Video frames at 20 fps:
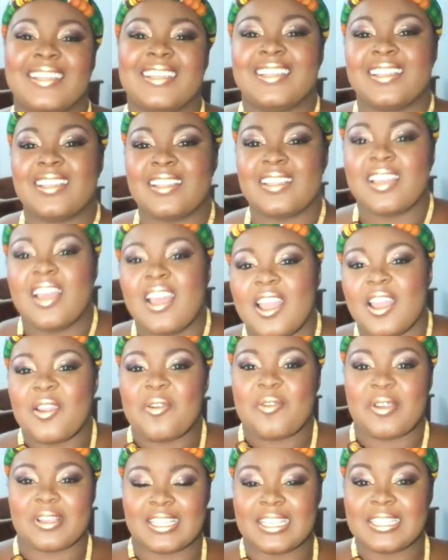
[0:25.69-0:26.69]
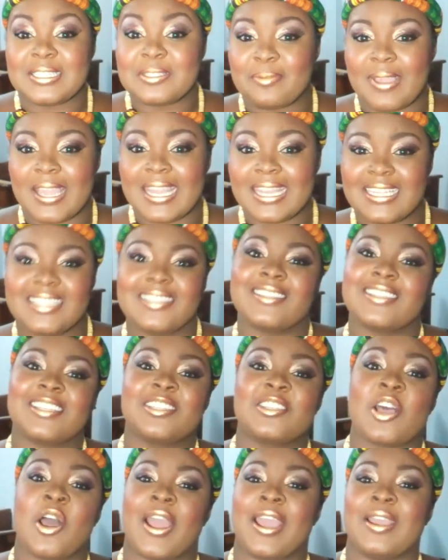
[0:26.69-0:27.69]
What inspired this? The
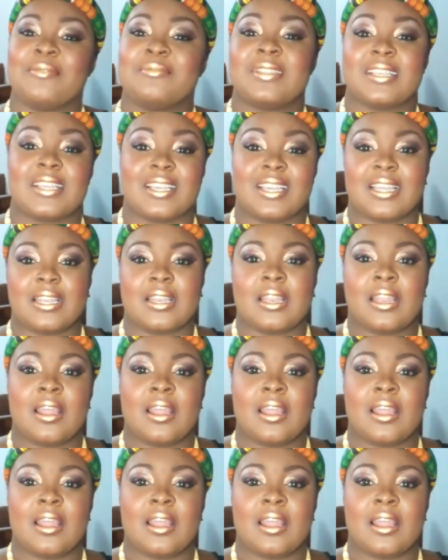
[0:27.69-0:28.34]
song I'm singing.